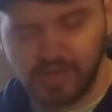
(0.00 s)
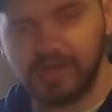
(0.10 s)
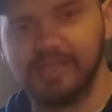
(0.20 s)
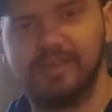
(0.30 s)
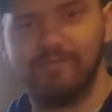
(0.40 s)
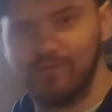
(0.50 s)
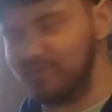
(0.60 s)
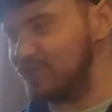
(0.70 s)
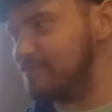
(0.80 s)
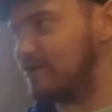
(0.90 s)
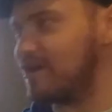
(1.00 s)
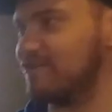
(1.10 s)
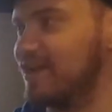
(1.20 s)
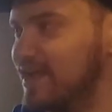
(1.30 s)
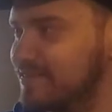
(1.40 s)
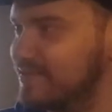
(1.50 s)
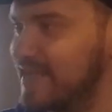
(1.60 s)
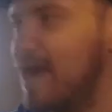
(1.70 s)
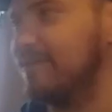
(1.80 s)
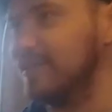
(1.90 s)
unless if you've somehow got your hands on the
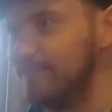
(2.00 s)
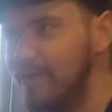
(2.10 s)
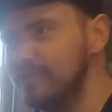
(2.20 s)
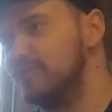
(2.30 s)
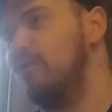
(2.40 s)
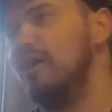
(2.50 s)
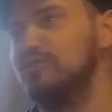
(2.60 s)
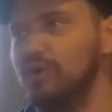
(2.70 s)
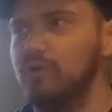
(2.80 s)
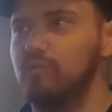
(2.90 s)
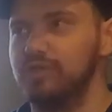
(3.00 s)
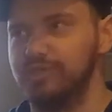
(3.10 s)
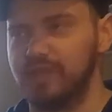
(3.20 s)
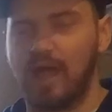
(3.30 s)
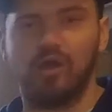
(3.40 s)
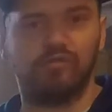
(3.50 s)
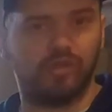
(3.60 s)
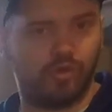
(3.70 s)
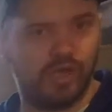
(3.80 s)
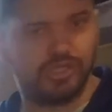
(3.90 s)
Audi Le Mans Quattro, which is out of the
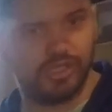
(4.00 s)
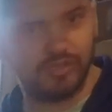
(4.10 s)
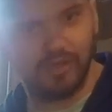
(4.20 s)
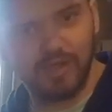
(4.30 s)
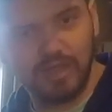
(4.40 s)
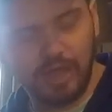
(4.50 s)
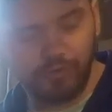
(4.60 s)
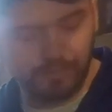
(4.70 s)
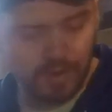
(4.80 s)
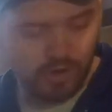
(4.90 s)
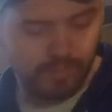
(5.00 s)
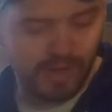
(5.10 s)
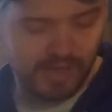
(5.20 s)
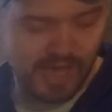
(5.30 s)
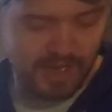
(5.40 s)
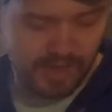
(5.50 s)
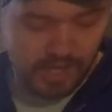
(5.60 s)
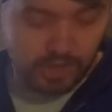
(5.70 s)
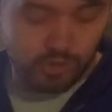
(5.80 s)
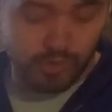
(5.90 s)
question. That was powered by a
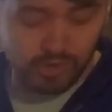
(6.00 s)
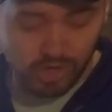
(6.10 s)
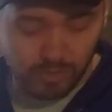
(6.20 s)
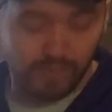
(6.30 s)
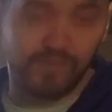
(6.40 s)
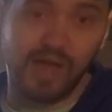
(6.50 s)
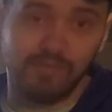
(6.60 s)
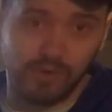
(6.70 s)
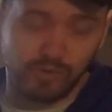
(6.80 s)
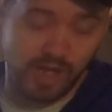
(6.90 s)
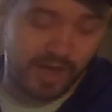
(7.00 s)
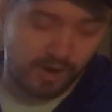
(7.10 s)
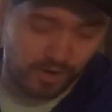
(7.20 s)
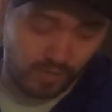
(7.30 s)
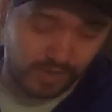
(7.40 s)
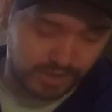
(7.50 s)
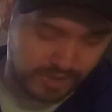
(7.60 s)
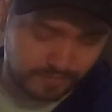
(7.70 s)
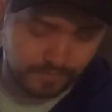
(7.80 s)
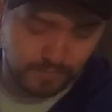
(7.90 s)
twin-turbo 5.0 Guyardo
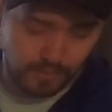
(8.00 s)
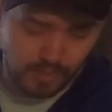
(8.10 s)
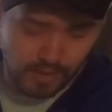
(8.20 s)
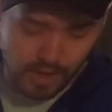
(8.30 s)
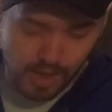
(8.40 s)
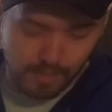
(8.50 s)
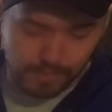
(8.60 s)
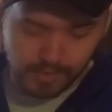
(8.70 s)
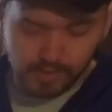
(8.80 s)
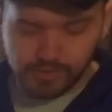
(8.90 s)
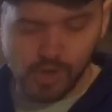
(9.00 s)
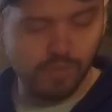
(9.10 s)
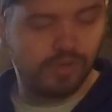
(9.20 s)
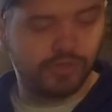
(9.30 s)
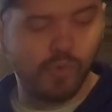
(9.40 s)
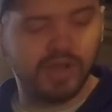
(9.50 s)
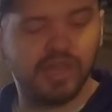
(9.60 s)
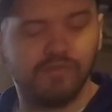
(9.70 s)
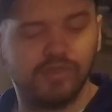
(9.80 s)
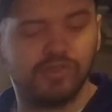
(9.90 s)
engine. So 2011 to